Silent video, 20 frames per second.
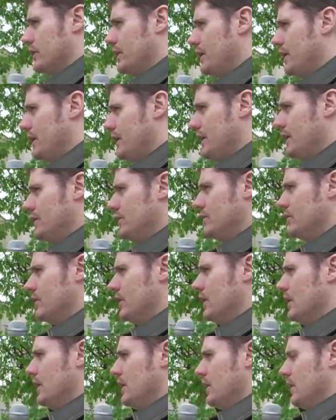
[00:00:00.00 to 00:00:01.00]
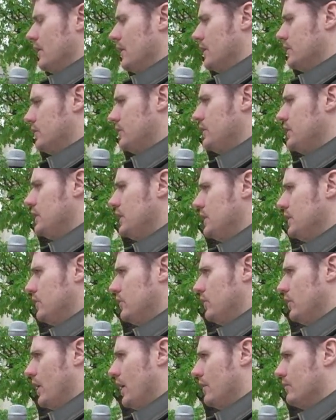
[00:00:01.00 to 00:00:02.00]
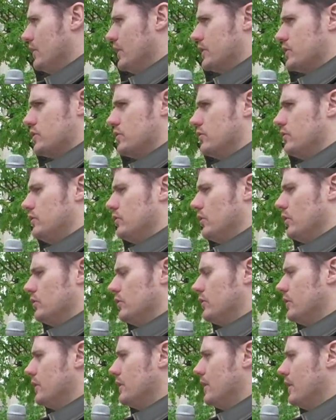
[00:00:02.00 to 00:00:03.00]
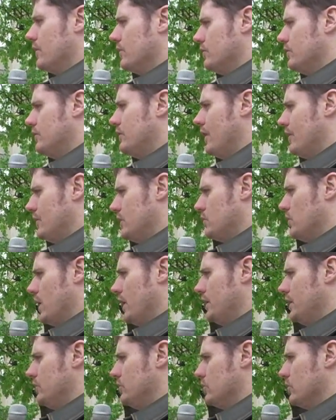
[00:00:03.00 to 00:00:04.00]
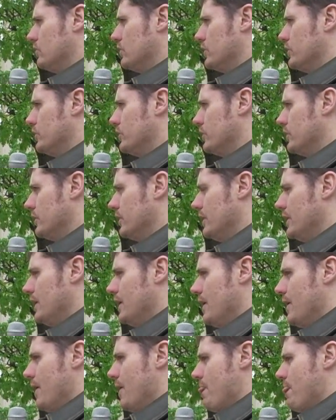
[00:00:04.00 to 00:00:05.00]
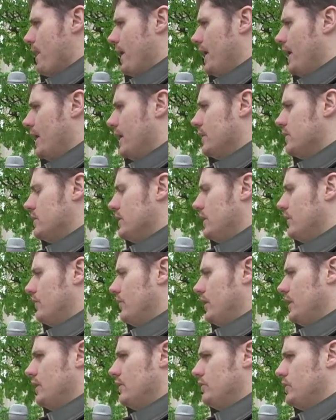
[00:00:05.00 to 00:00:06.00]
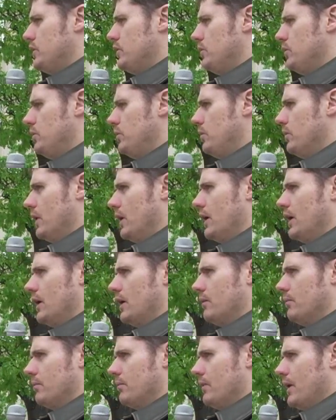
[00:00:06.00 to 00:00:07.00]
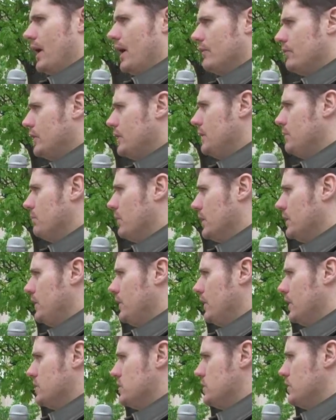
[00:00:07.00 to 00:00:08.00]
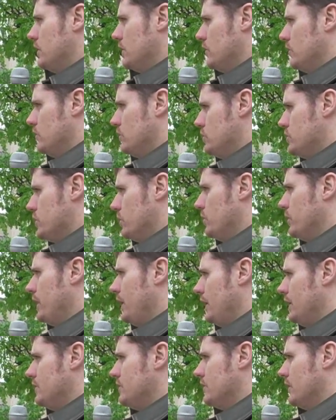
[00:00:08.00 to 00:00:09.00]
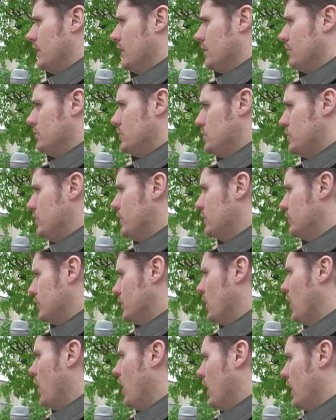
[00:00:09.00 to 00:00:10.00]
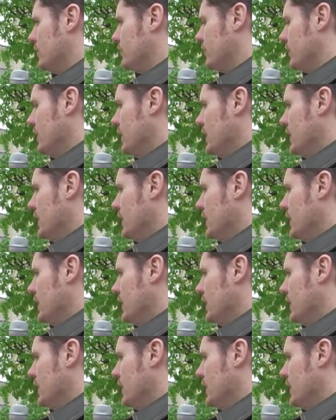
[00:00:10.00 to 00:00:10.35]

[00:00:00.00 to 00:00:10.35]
Canadians that's seeking to have election results in another 7 ridings overturned. And if any of you have any money that you can donate to this cause,